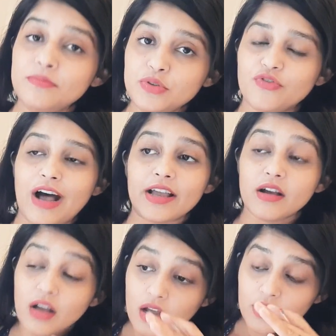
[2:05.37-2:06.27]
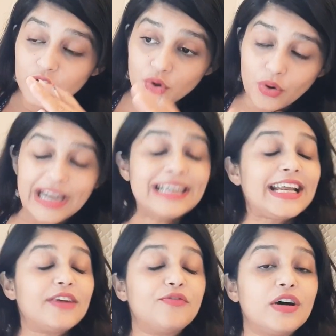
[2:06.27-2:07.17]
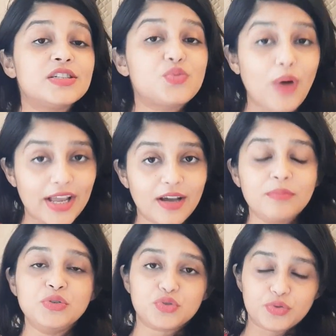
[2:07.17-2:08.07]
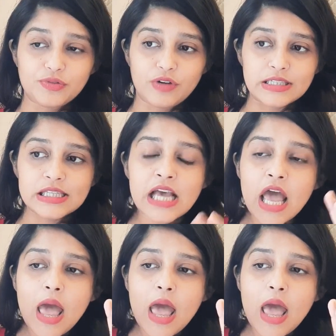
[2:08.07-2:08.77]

in debt funds via mutual funds.